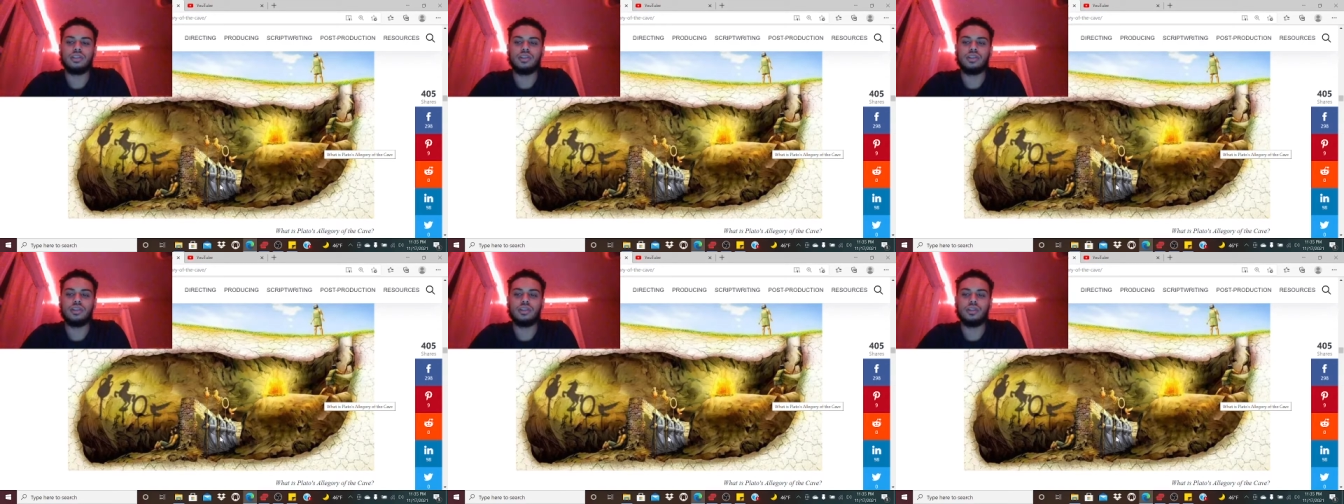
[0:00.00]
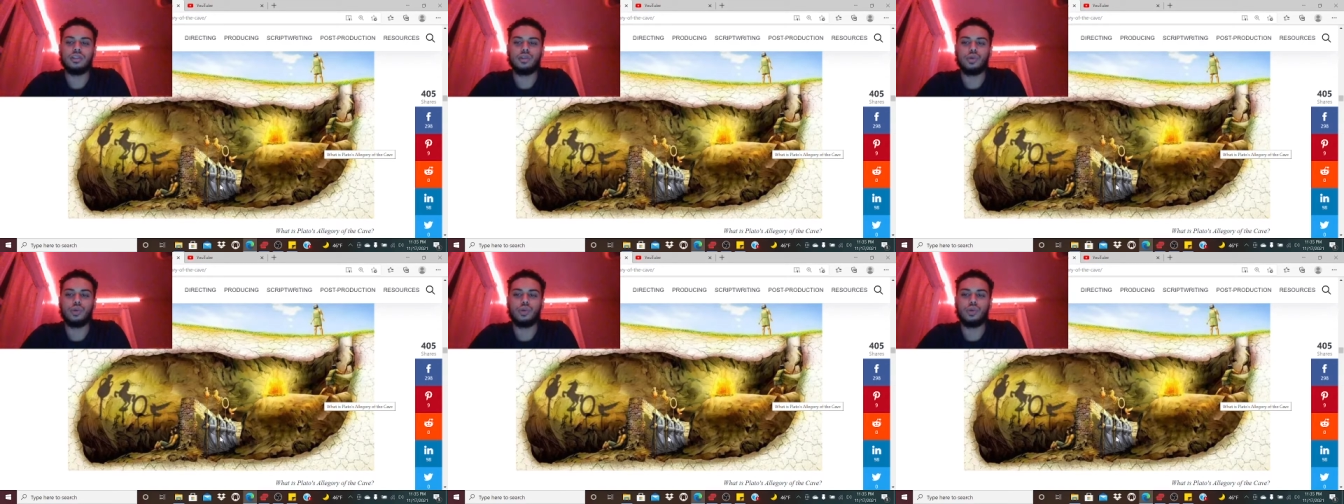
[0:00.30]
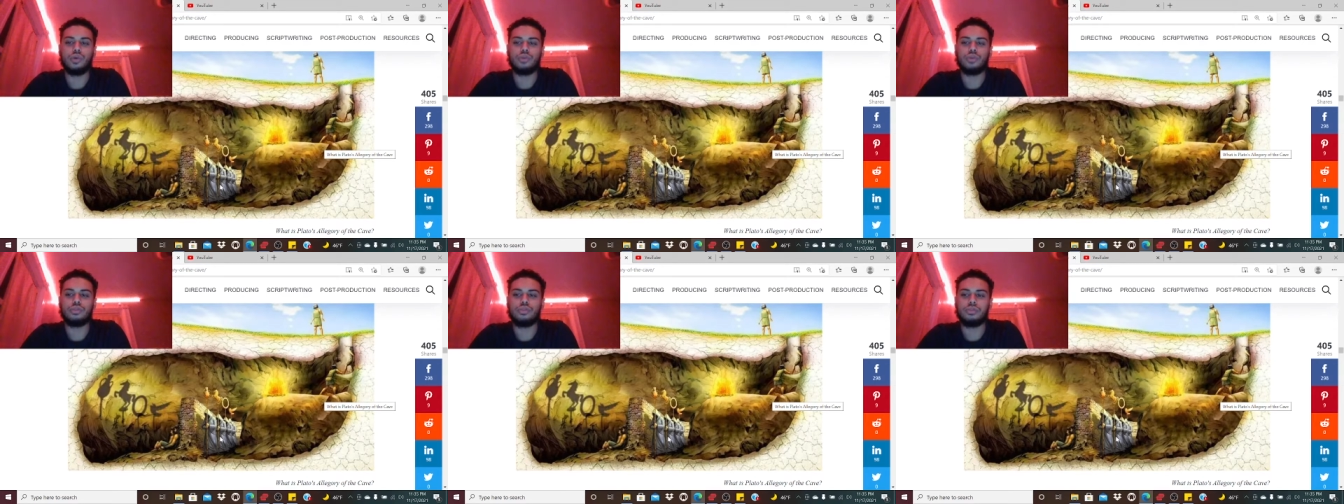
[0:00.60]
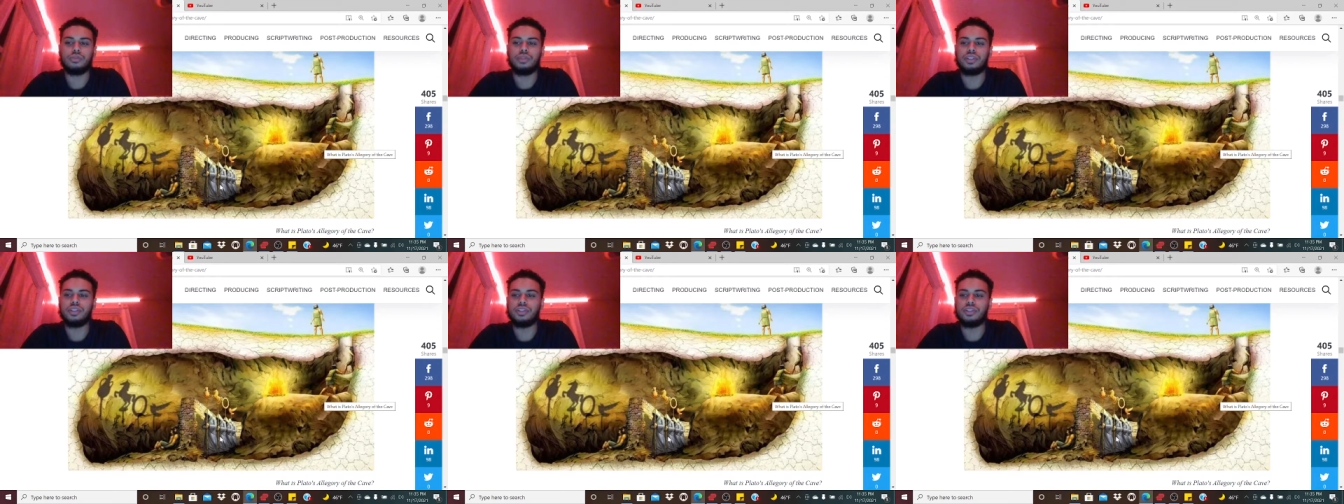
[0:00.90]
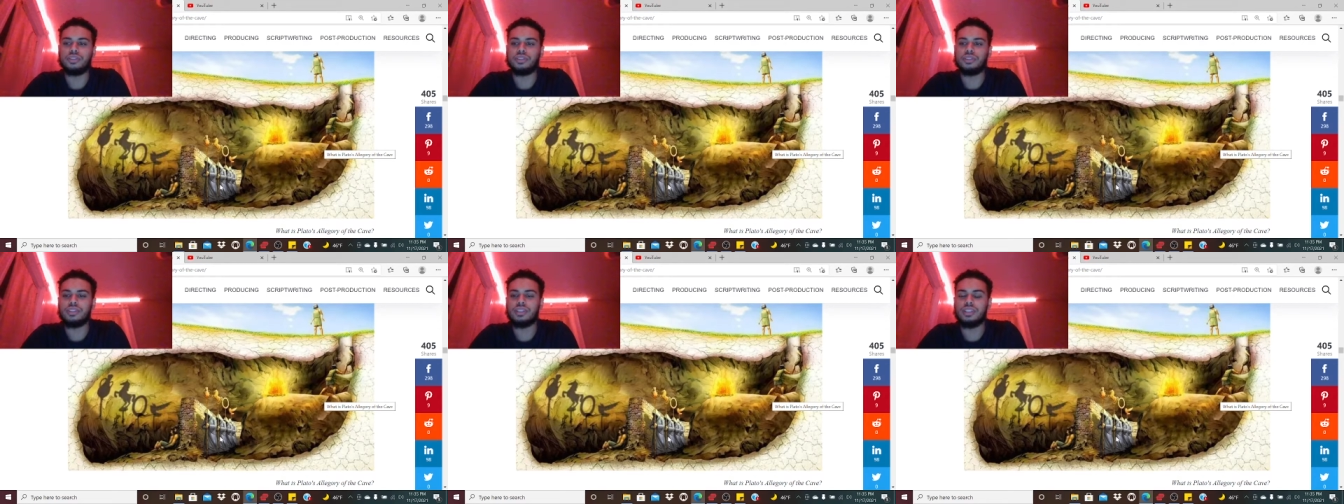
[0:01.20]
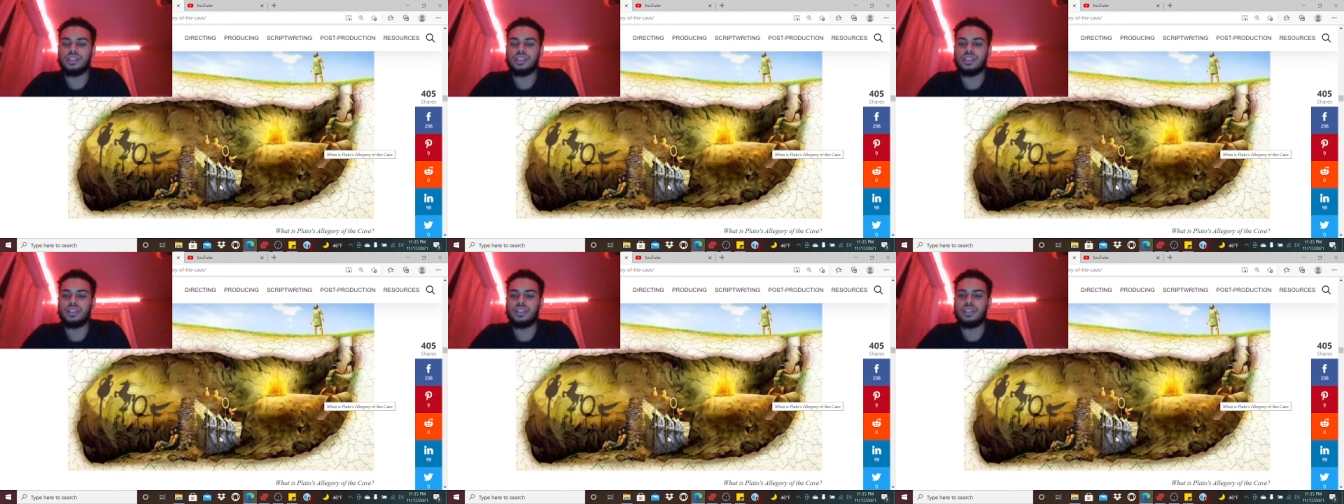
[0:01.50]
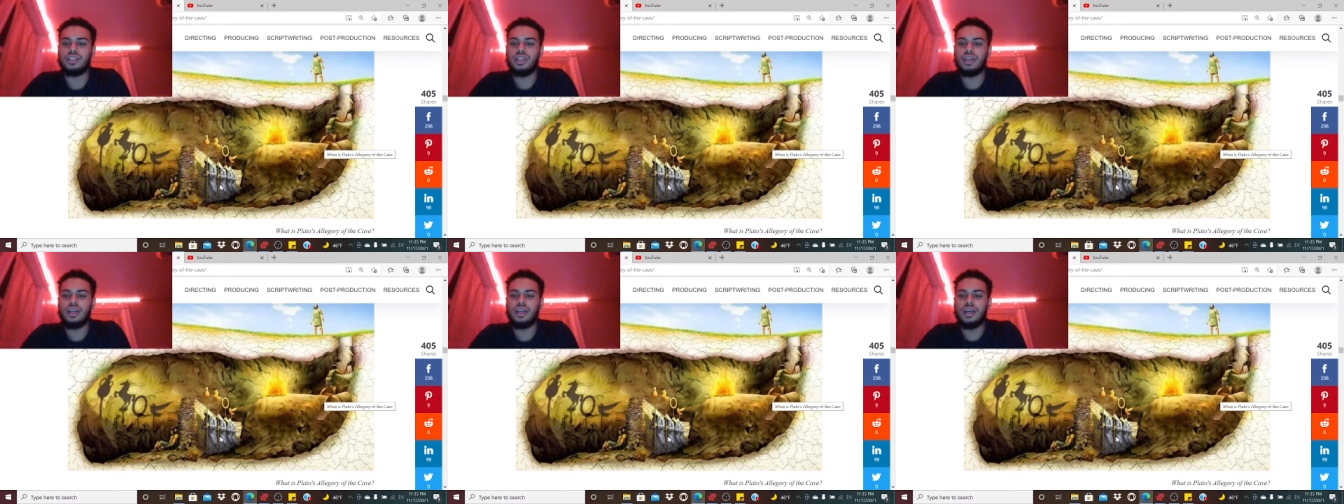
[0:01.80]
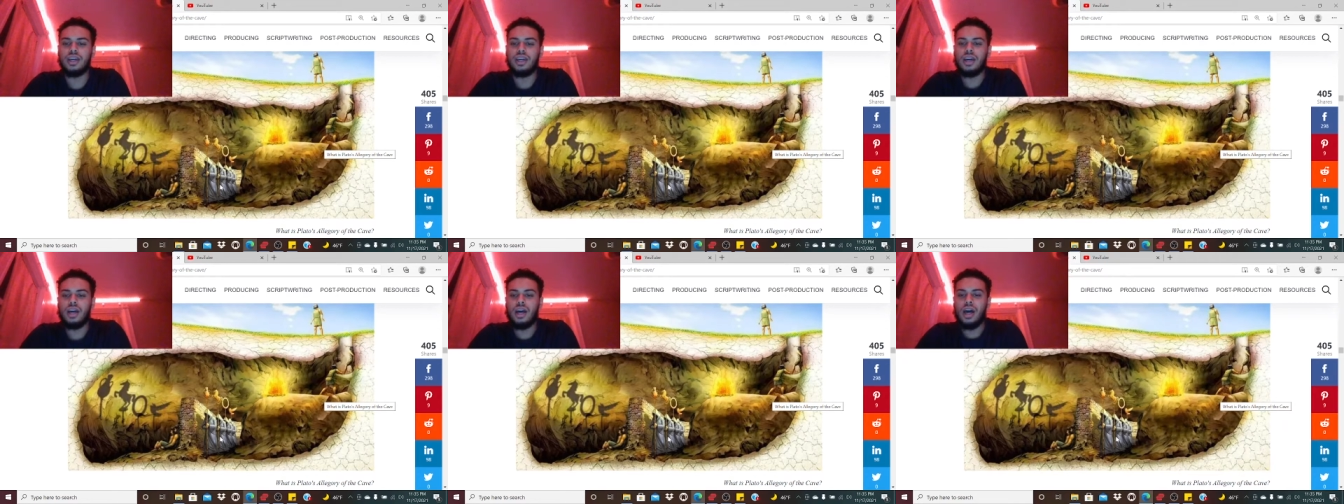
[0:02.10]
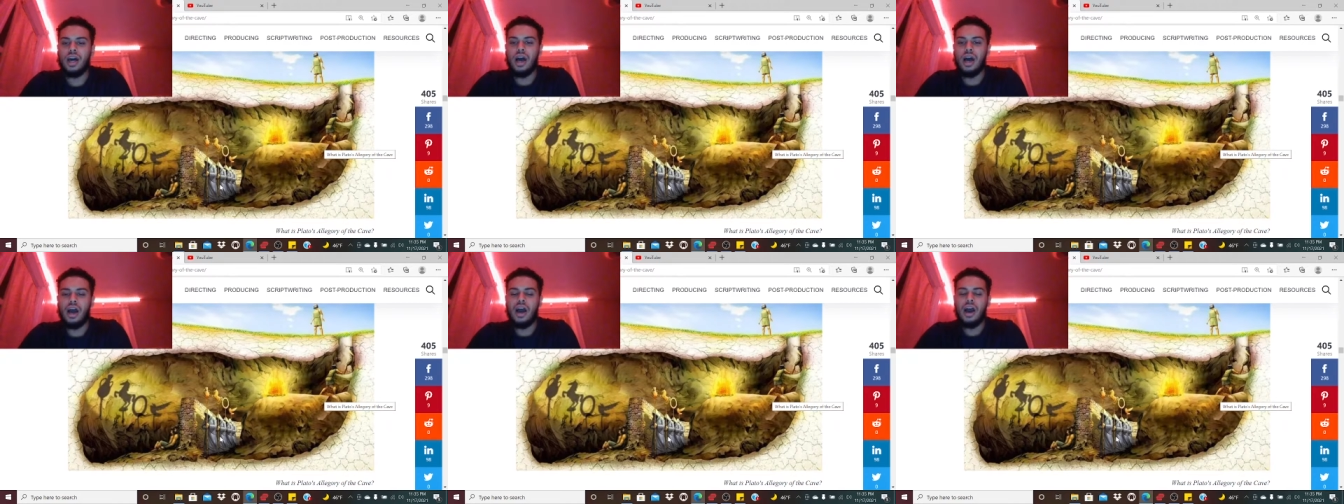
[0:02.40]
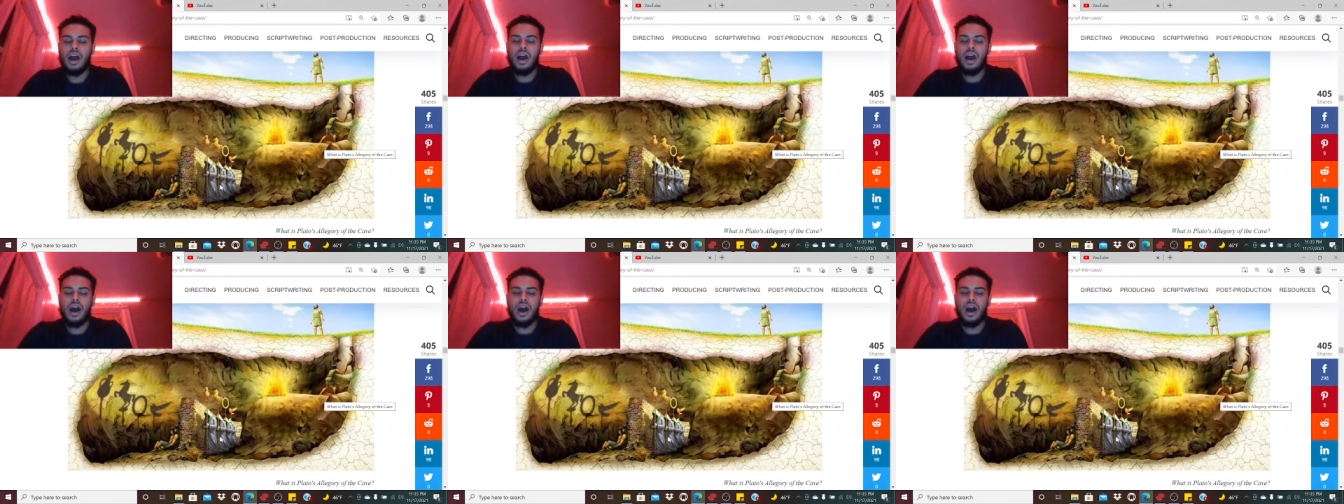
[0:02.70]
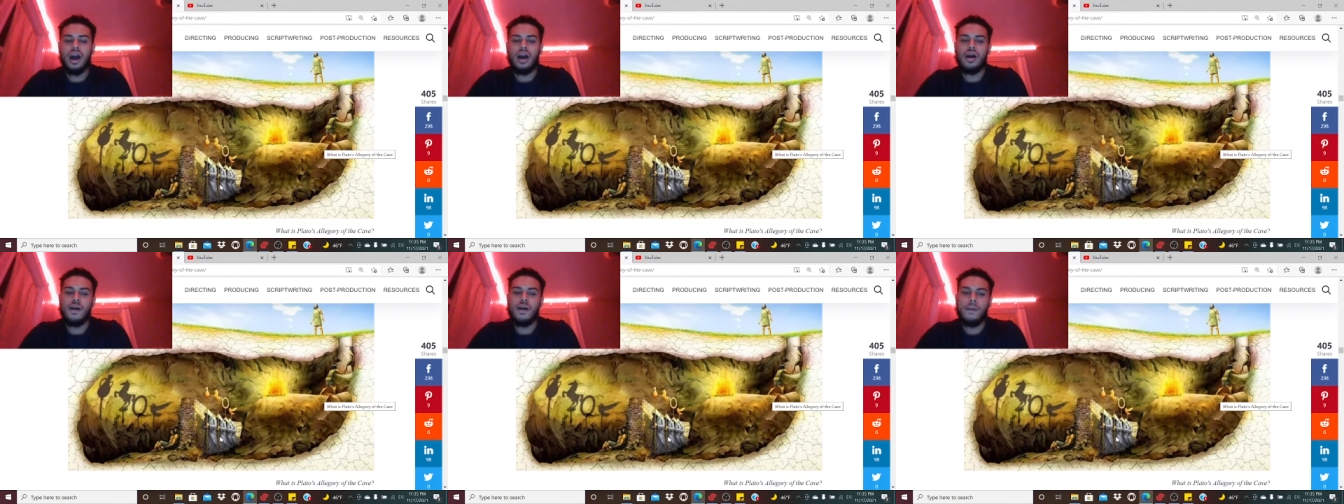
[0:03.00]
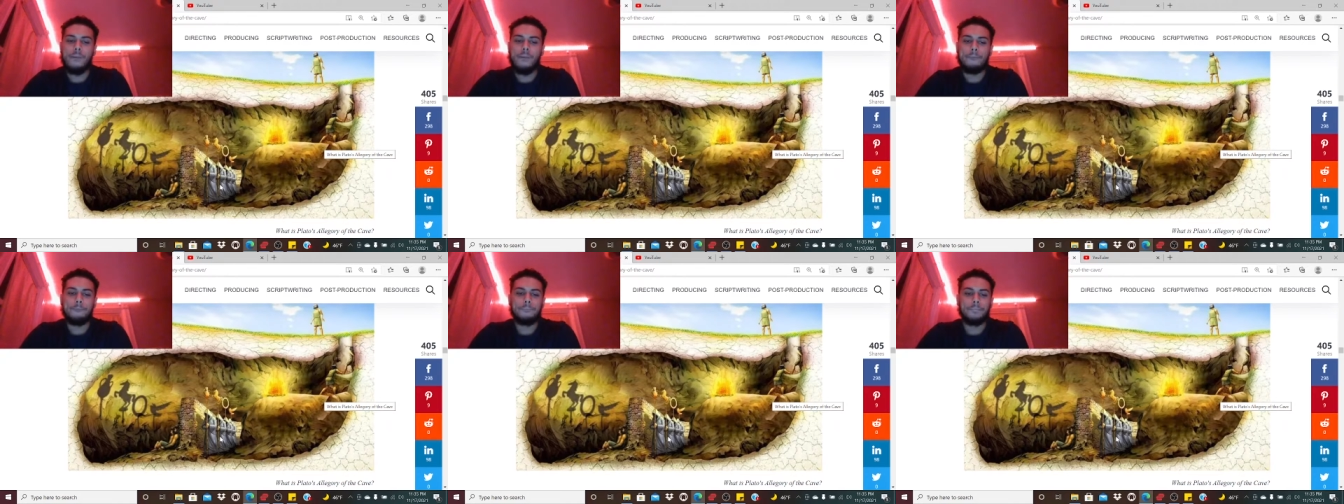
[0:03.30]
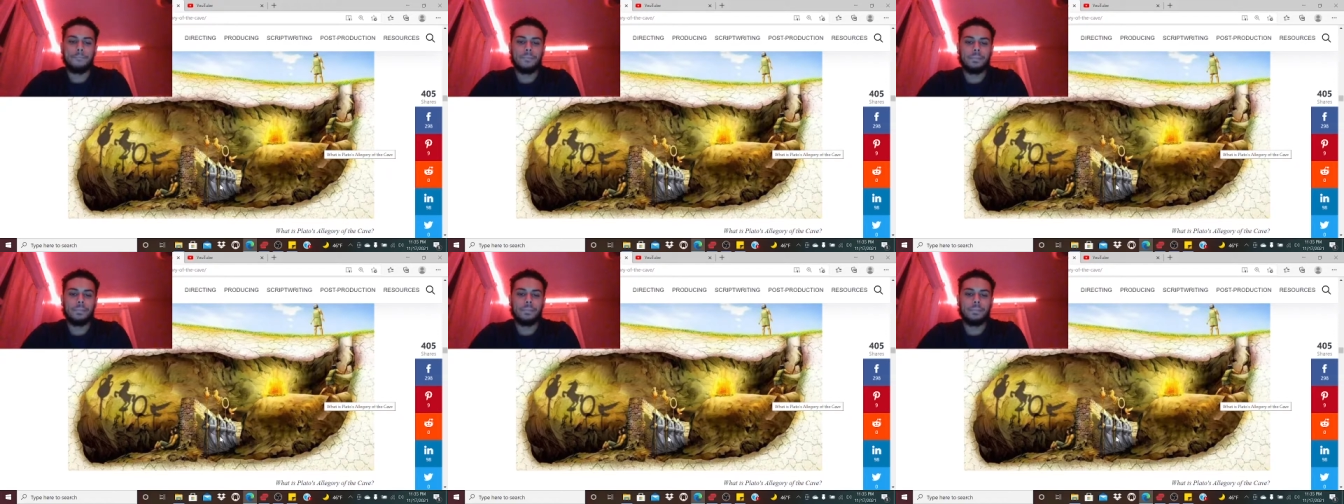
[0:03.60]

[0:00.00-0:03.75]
and thorough for me to understand. Um,